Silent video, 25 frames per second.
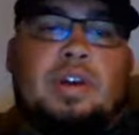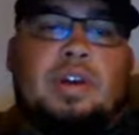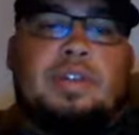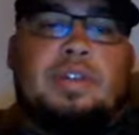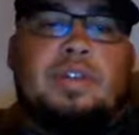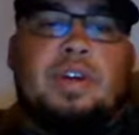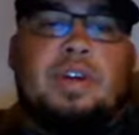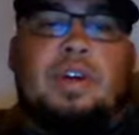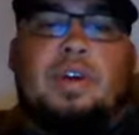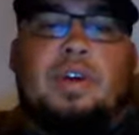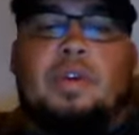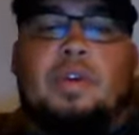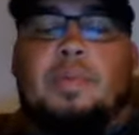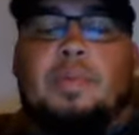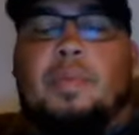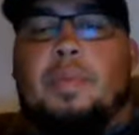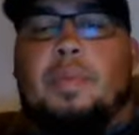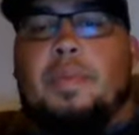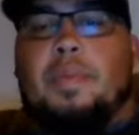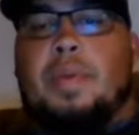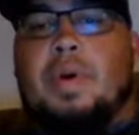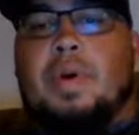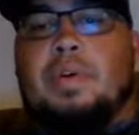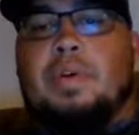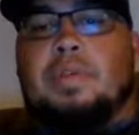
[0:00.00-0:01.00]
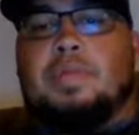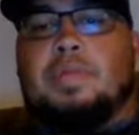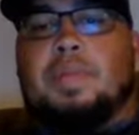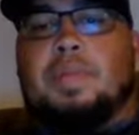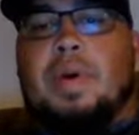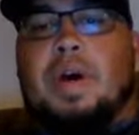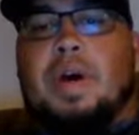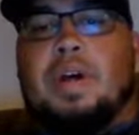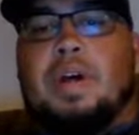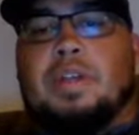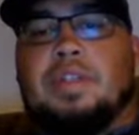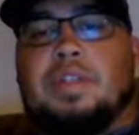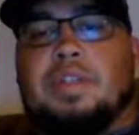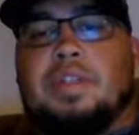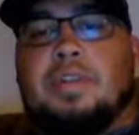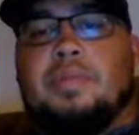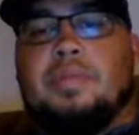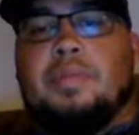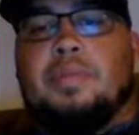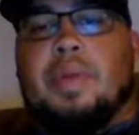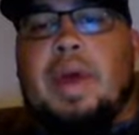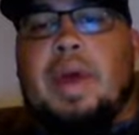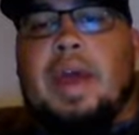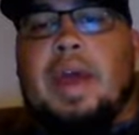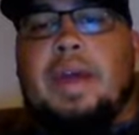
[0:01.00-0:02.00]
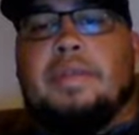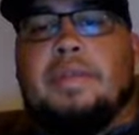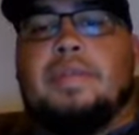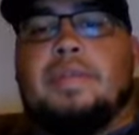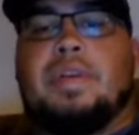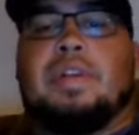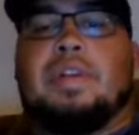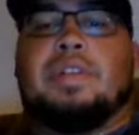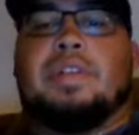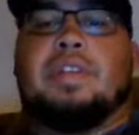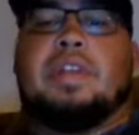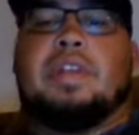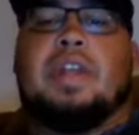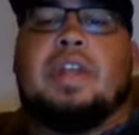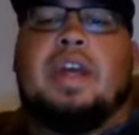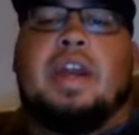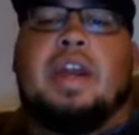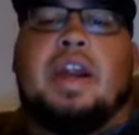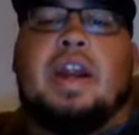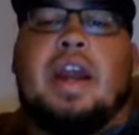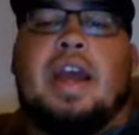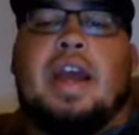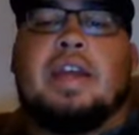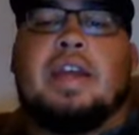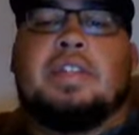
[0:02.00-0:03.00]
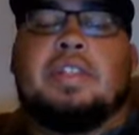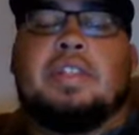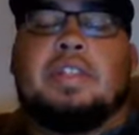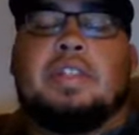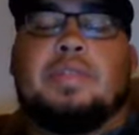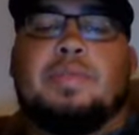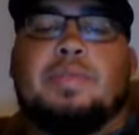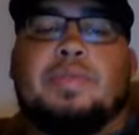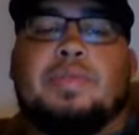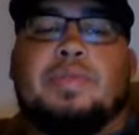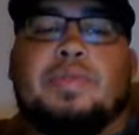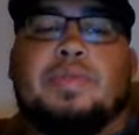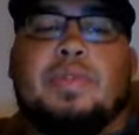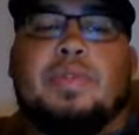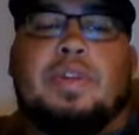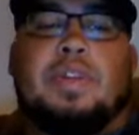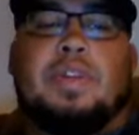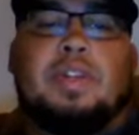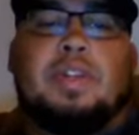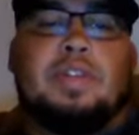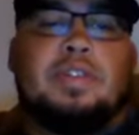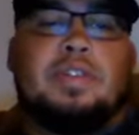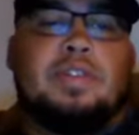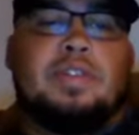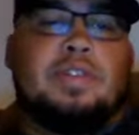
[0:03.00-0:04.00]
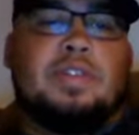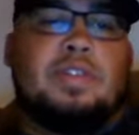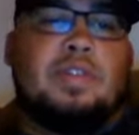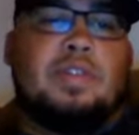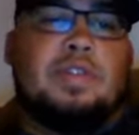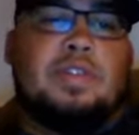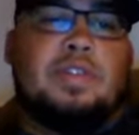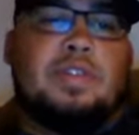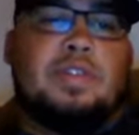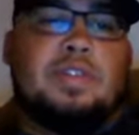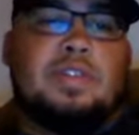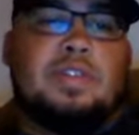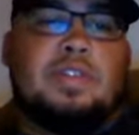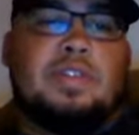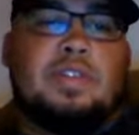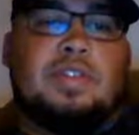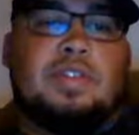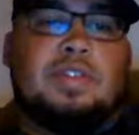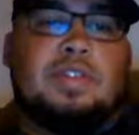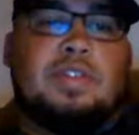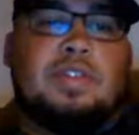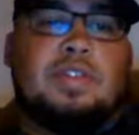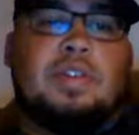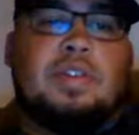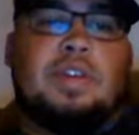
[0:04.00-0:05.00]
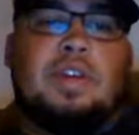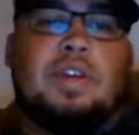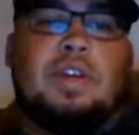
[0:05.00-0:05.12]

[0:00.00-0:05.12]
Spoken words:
It also promotes positive behaviors and interactions between students.